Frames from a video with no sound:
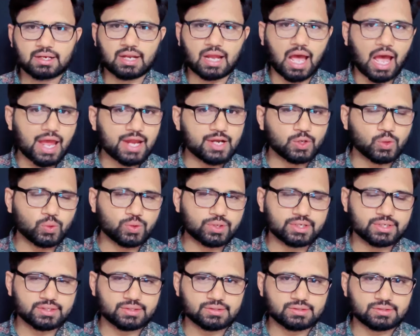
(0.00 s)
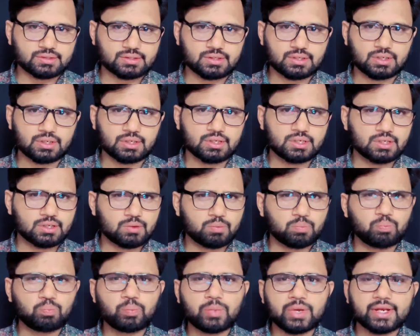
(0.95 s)
I noticed
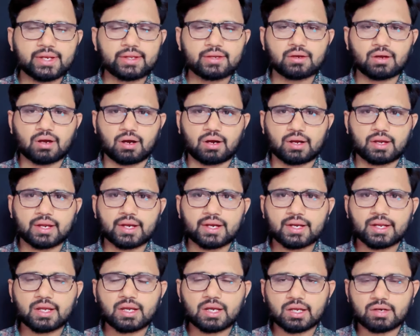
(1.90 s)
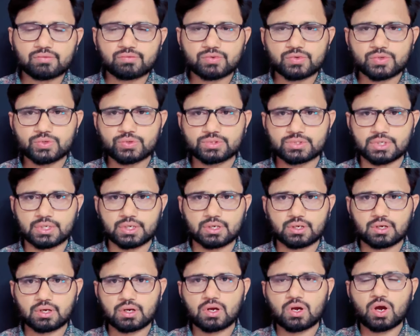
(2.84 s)
many are getting confusion
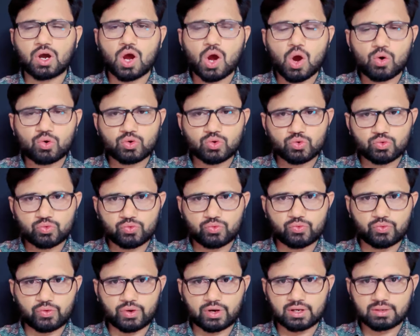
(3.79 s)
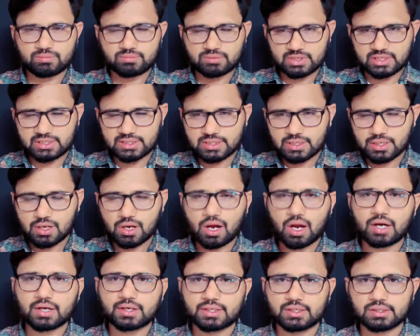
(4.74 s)
how to frame in your
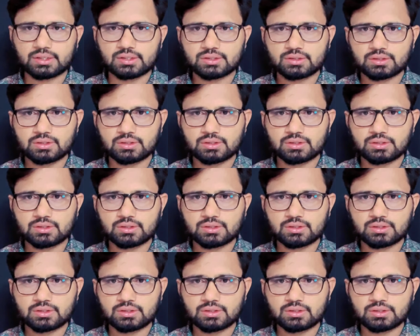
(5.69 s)
order.